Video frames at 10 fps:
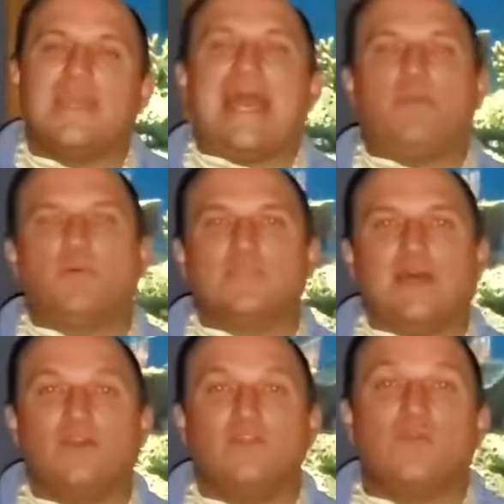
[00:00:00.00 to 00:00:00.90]
app will tell
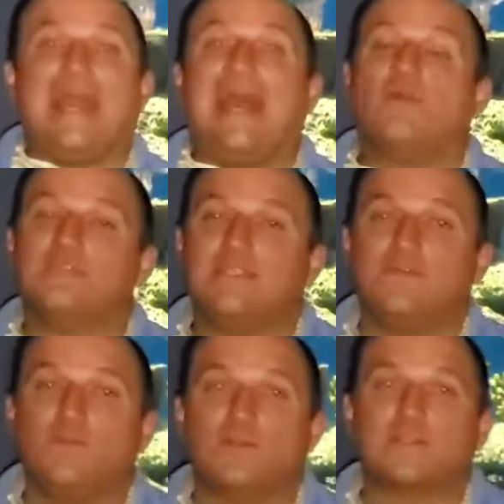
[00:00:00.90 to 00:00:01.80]
you how
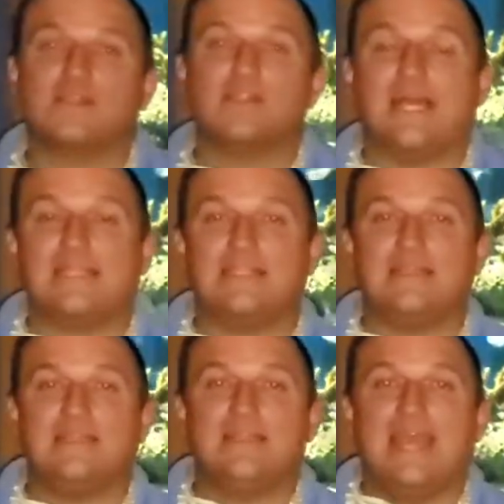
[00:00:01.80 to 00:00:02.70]
seafood is collected
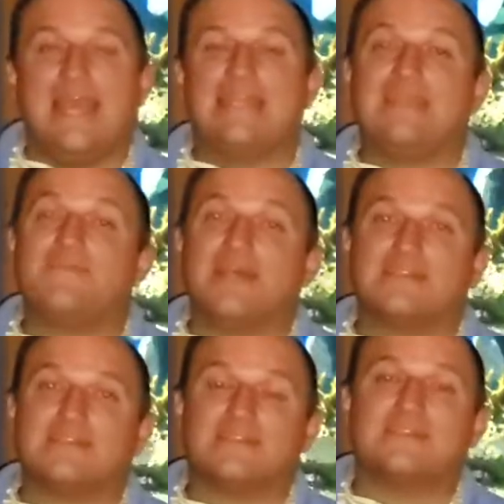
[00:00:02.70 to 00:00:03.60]
and if that's a
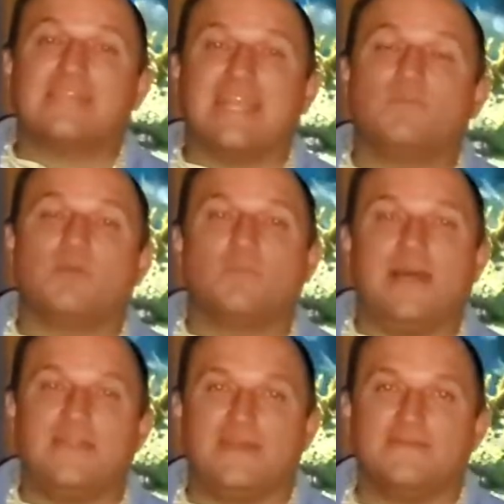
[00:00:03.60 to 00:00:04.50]
sustainable
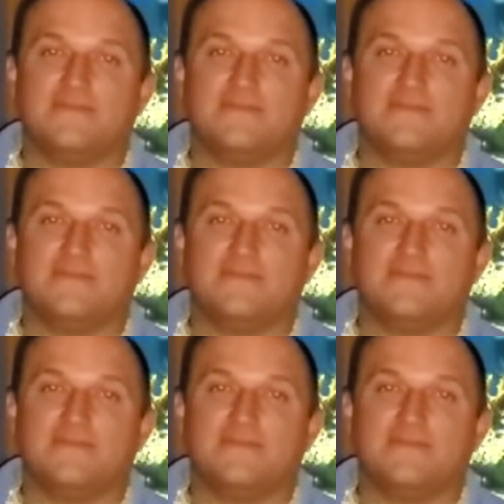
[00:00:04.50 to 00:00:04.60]
method.